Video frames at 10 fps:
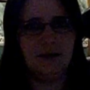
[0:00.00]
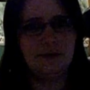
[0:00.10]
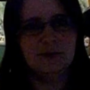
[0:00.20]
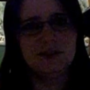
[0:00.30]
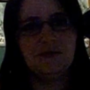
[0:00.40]
Hey
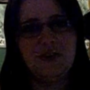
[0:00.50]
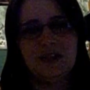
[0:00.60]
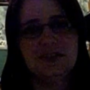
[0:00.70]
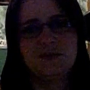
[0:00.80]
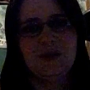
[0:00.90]
there, friends and
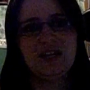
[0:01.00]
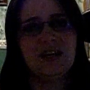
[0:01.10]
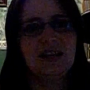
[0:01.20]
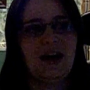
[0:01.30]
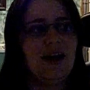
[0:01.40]
fiends, it's me
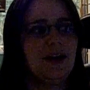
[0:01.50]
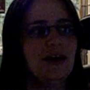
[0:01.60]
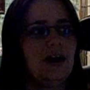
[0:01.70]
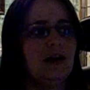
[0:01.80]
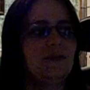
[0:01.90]
again. I
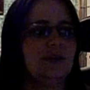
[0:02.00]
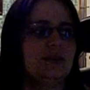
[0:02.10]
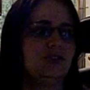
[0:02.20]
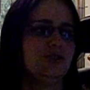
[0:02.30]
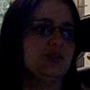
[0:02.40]
have
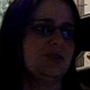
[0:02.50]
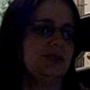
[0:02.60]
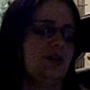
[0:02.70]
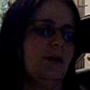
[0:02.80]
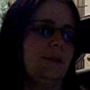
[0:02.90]
an
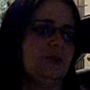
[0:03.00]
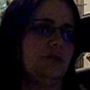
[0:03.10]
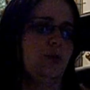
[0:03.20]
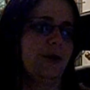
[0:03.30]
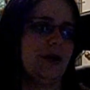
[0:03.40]
interesting topic
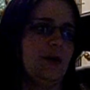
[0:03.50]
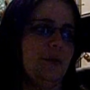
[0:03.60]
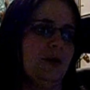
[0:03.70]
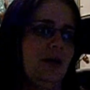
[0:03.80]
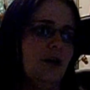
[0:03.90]
to bring
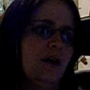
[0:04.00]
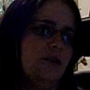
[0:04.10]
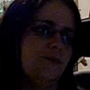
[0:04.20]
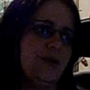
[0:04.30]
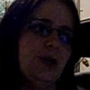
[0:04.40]
up.
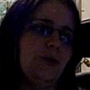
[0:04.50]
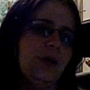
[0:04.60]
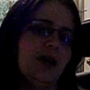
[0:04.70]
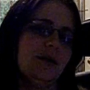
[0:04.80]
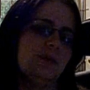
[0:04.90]
Video
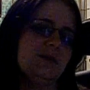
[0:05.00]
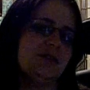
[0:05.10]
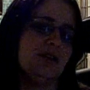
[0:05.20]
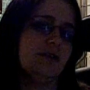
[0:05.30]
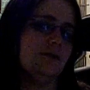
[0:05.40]

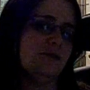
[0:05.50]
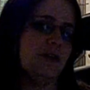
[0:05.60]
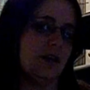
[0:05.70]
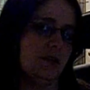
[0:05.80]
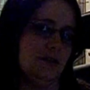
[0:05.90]
games and
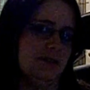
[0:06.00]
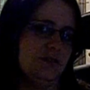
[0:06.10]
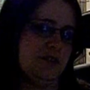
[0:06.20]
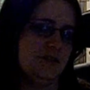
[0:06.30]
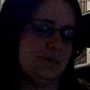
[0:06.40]

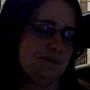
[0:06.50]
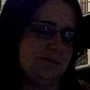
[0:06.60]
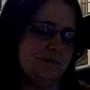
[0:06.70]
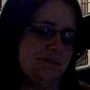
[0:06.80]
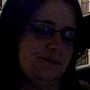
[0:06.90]
violence.
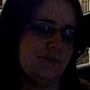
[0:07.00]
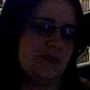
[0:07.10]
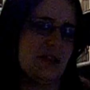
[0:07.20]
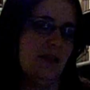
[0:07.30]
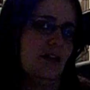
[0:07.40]

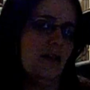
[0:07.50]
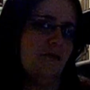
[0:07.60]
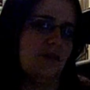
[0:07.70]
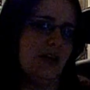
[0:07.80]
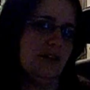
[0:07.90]

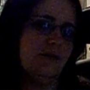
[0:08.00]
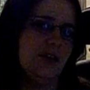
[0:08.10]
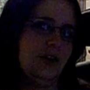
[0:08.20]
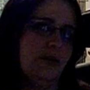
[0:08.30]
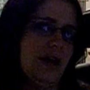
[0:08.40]
Violent
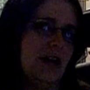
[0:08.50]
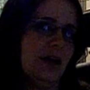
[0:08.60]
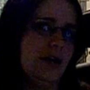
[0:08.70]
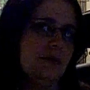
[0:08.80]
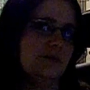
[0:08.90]
video
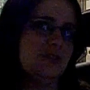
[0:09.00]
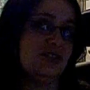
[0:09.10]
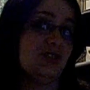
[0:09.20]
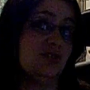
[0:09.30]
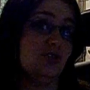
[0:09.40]

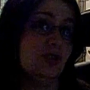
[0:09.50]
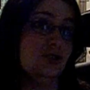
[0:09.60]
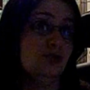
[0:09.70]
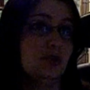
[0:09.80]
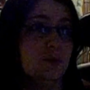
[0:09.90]
games
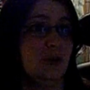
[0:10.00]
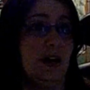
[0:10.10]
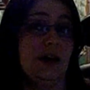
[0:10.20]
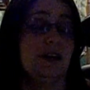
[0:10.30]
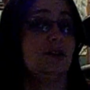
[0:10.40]
are normal.
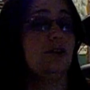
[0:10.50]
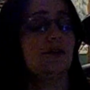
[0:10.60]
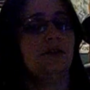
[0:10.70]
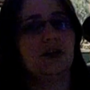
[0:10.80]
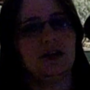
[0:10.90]
I
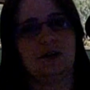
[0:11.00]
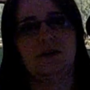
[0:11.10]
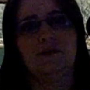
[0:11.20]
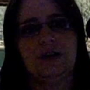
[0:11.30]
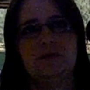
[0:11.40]
cannot think
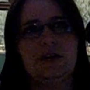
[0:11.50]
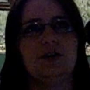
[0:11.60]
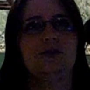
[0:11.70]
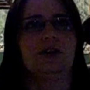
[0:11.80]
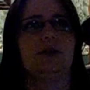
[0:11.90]
of a
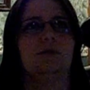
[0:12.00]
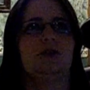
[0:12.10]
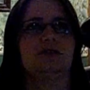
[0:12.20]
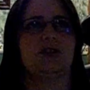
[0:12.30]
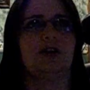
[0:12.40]
video game
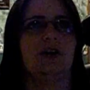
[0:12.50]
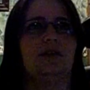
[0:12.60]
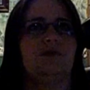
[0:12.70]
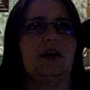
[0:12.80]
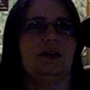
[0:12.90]
that does not
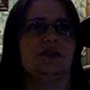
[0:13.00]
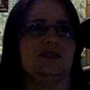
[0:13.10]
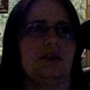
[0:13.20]
have violence.